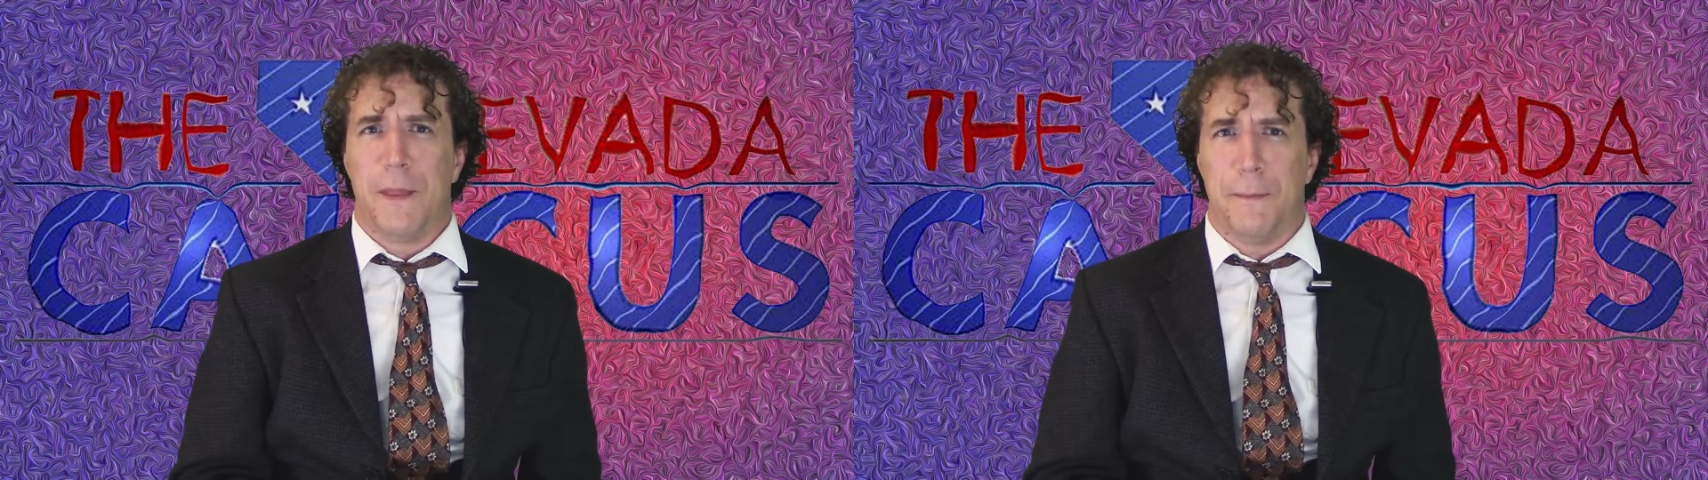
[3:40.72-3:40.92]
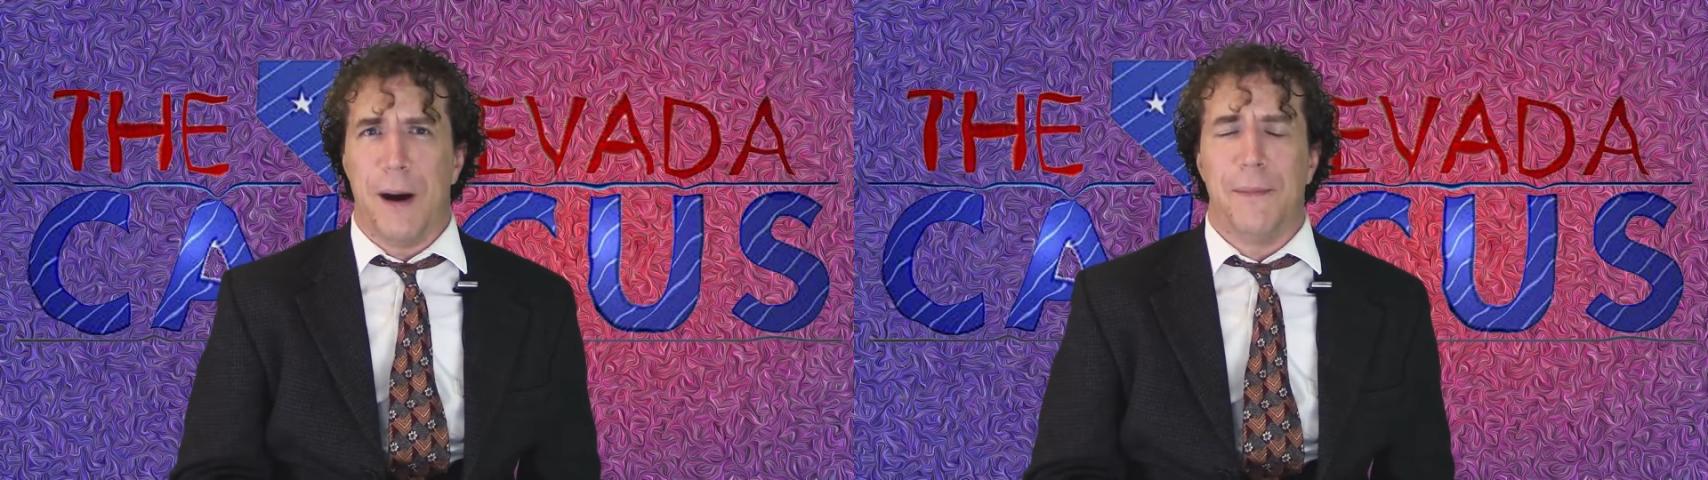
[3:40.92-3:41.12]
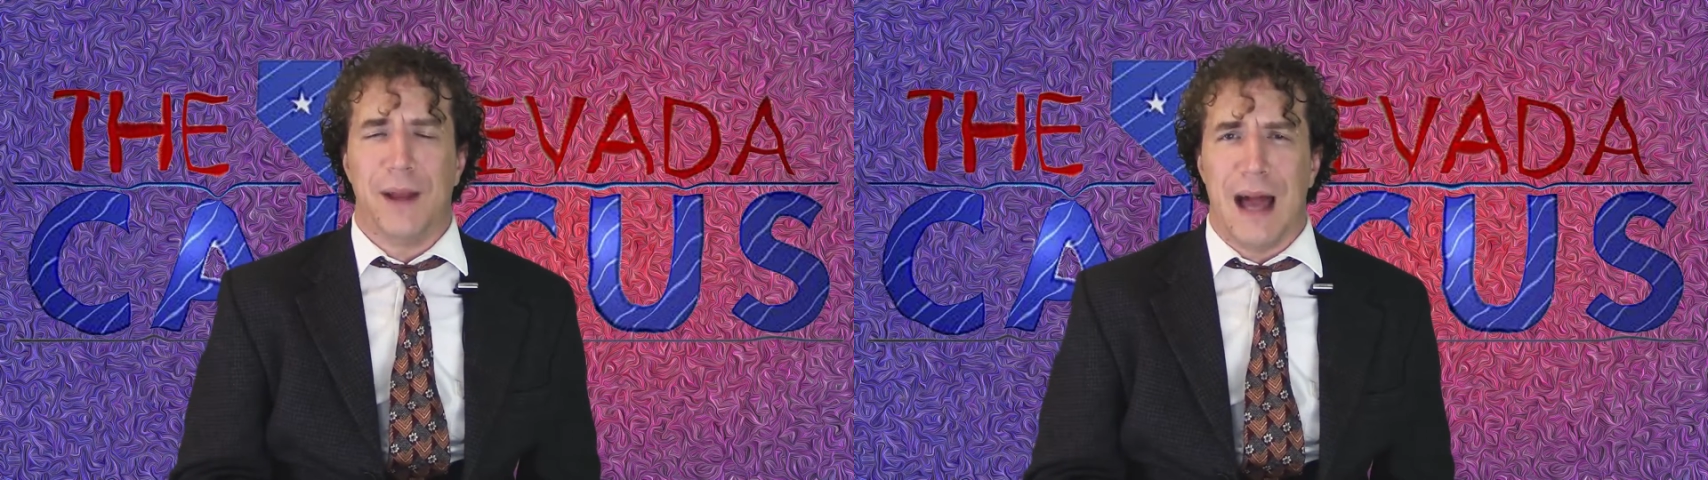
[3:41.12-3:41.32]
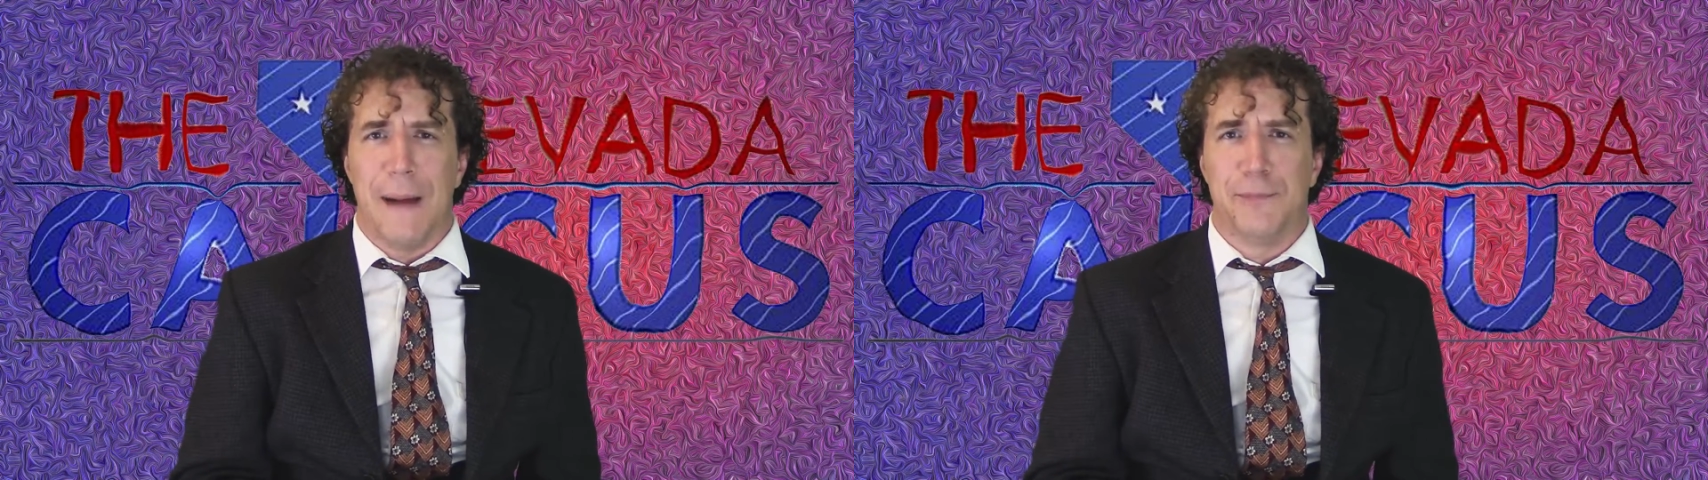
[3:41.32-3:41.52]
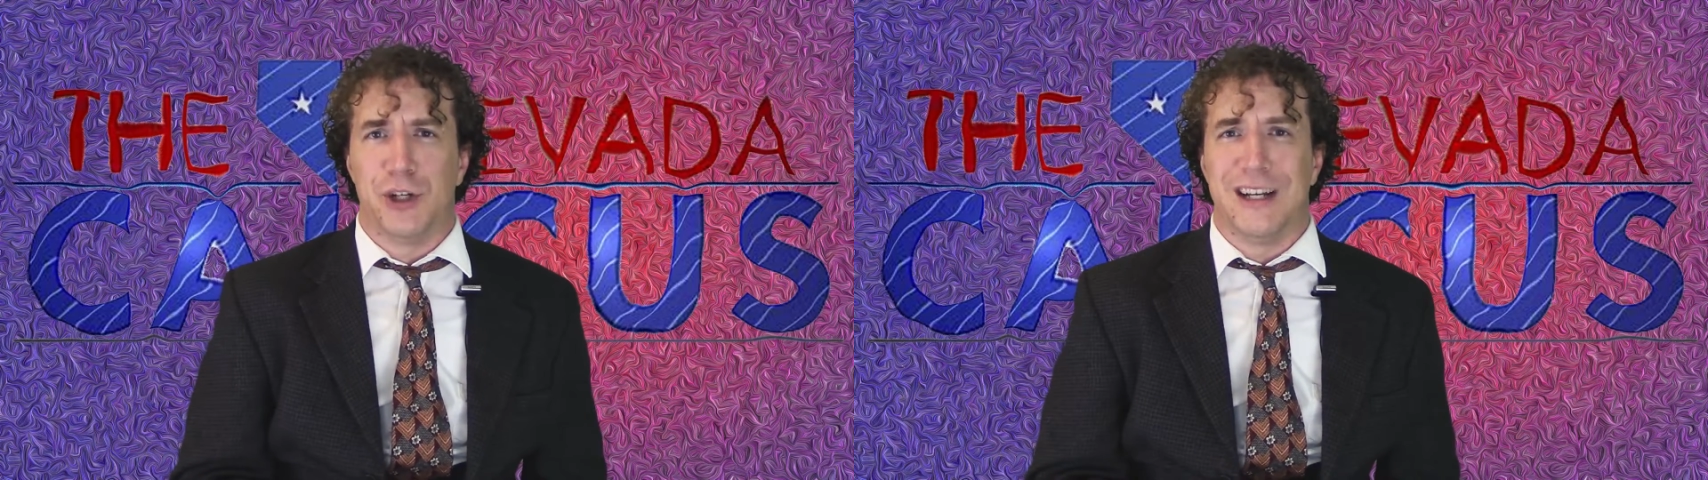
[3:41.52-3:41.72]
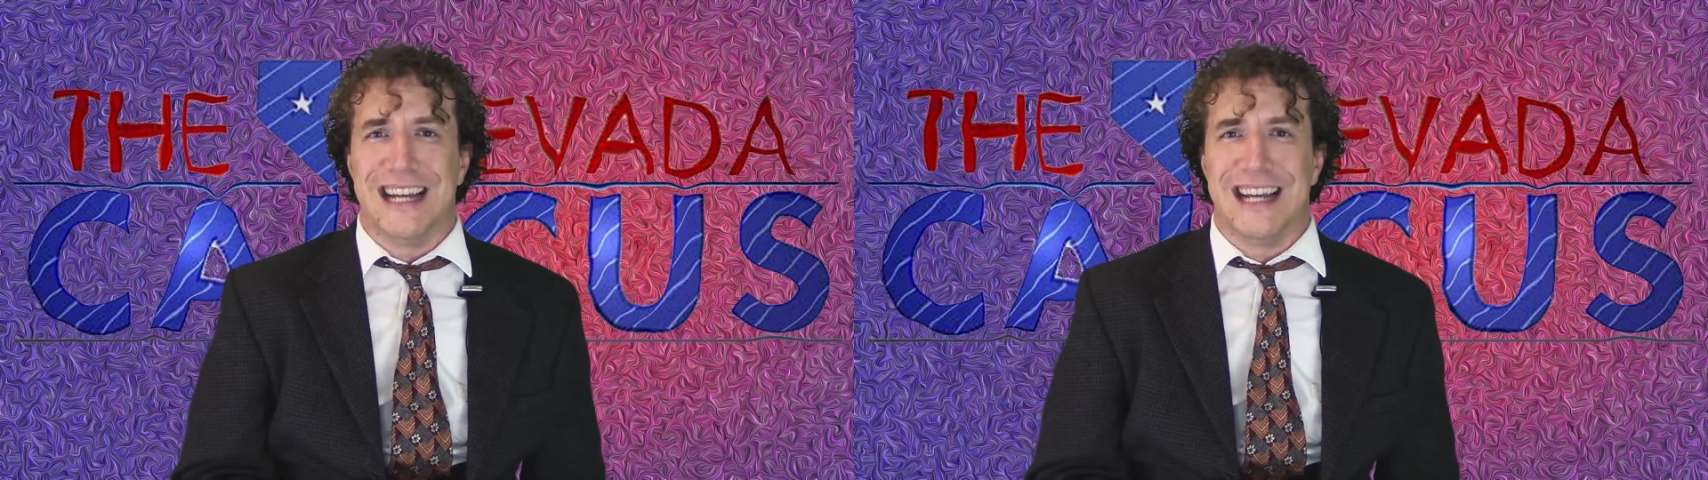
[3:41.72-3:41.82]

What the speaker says: The public option